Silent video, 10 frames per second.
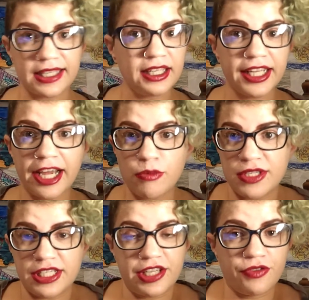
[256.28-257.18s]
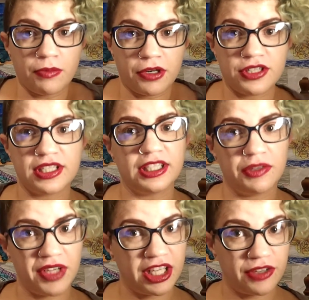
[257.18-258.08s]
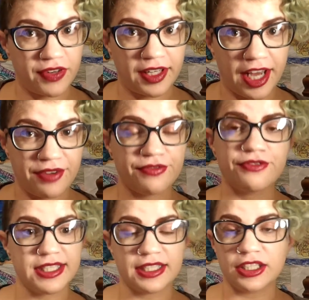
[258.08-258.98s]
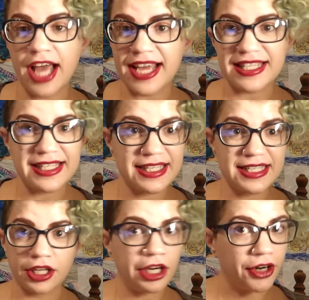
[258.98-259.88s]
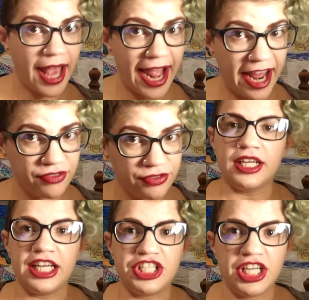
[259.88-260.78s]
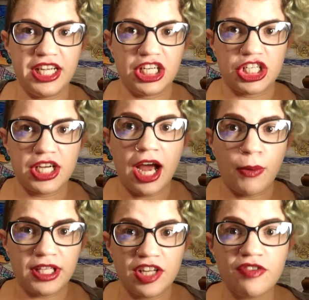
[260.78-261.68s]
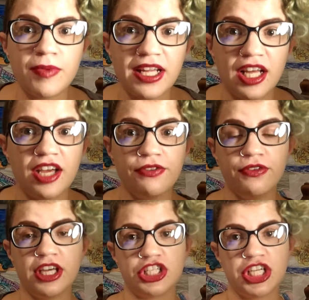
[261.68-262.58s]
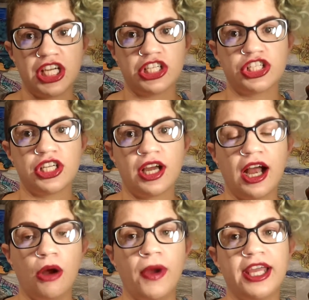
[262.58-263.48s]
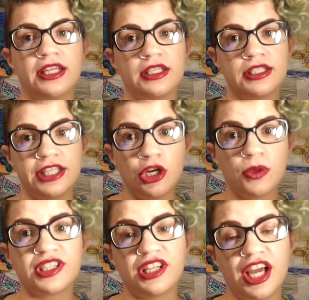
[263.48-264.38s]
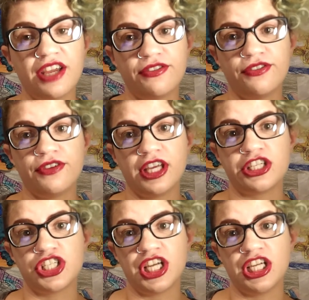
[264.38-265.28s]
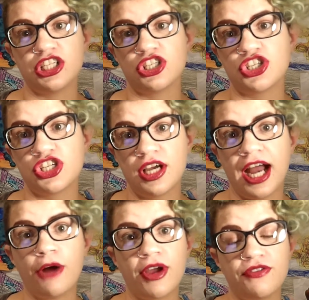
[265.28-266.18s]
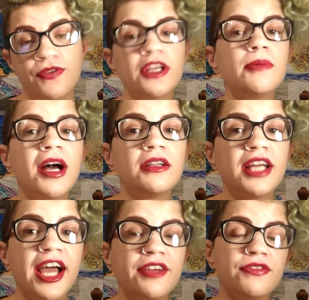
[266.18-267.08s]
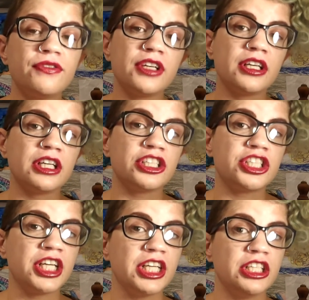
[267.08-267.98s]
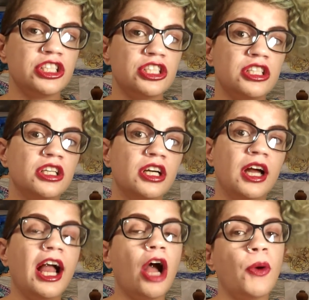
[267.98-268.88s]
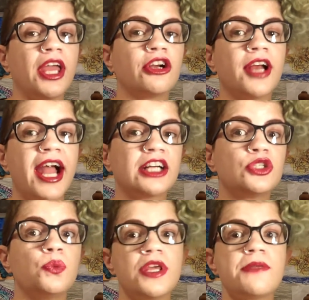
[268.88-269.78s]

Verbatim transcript: Suddenly I was a different person living a different life. The last year and a half. It changed how I live my life, it changed how I deal with life, it changed how I feel about life, it changed how I interact with